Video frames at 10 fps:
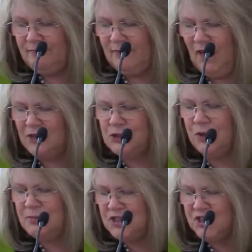Our
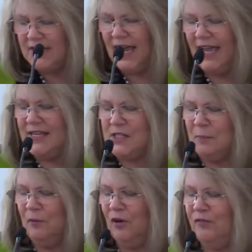scripture today is a
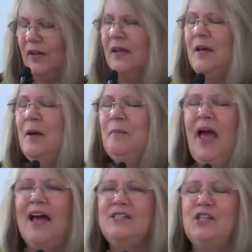perfect
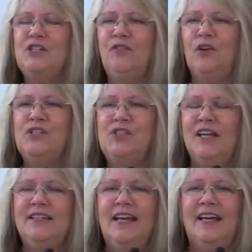passage for a
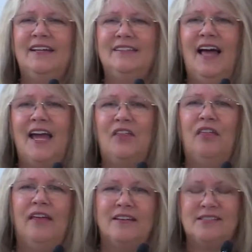Sunday like
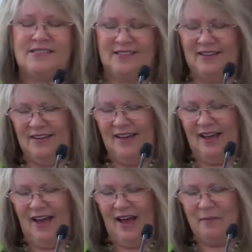this.
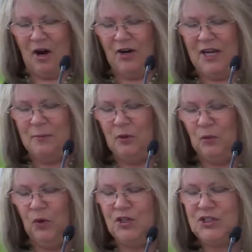Um, our Hebrew
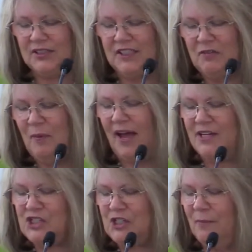word to live by
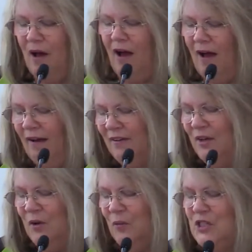is Shema,
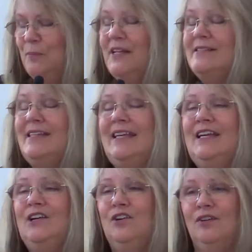which means
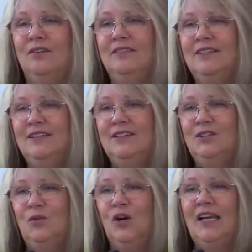hear
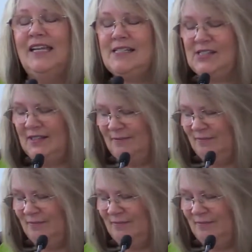or listen.